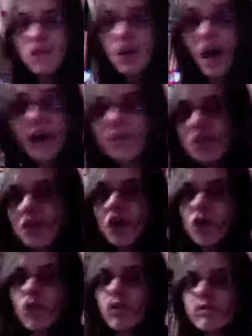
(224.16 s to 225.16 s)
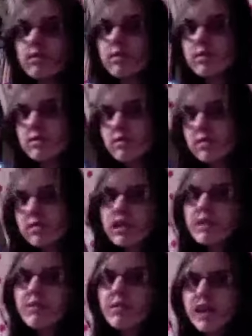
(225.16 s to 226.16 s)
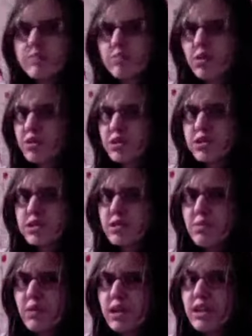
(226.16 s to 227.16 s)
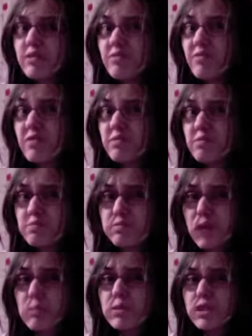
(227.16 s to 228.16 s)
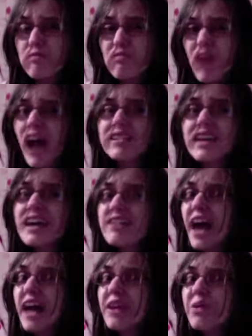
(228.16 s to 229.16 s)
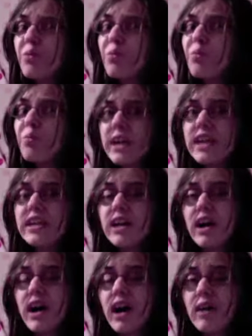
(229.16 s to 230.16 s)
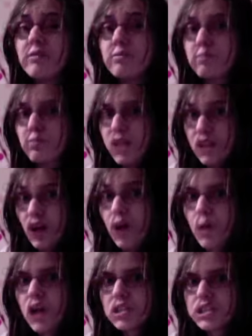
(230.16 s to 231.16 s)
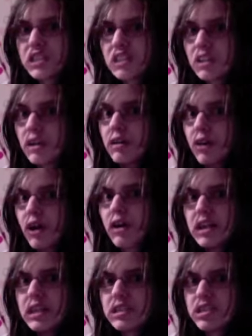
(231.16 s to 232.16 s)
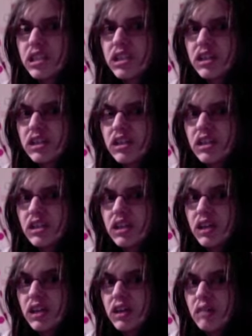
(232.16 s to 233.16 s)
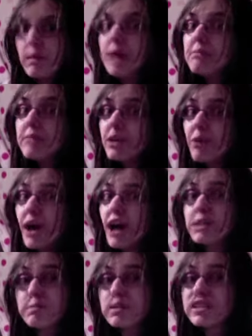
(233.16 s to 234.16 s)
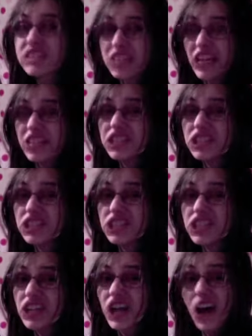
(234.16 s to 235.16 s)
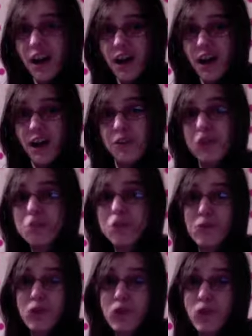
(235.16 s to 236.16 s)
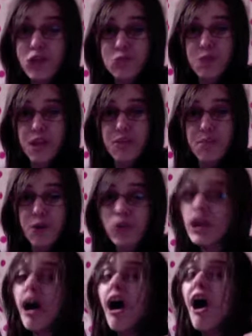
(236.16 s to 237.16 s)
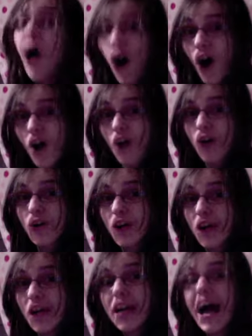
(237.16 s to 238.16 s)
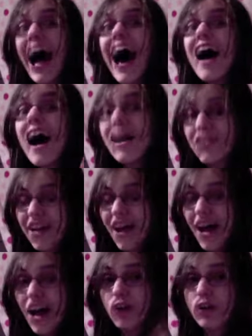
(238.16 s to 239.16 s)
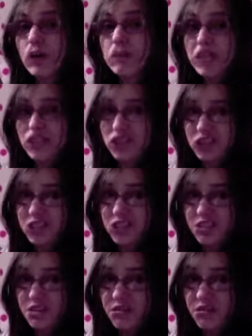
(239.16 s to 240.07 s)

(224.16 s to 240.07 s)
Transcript: I don't know. It's like Hasbro doesn't even want to come with the fact that we we are watching it at our age. But meanwhile, the percentage of the people who watch My Little Pony are the higher up ages.